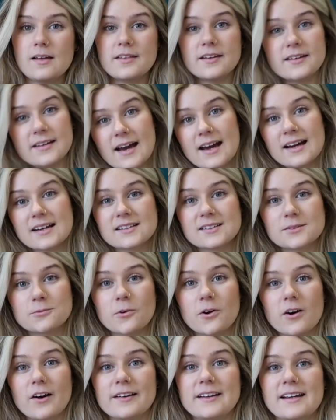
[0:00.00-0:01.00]
The next
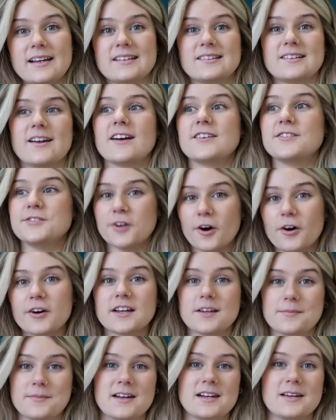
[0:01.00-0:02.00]
one is like
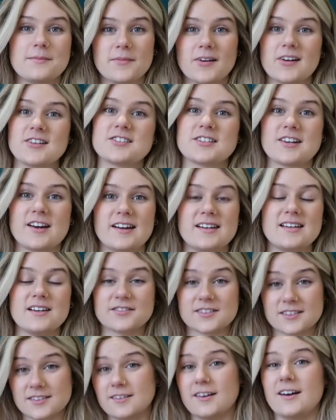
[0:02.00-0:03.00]
documenting my journey
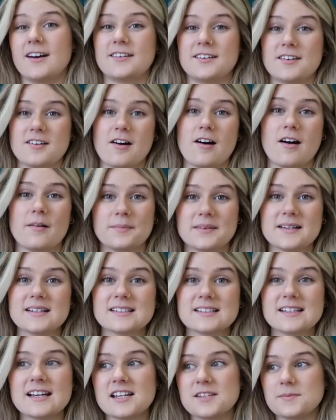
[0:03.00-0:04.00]
of starting an art
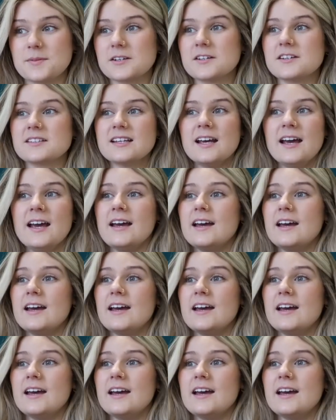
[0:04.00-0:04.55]
business, because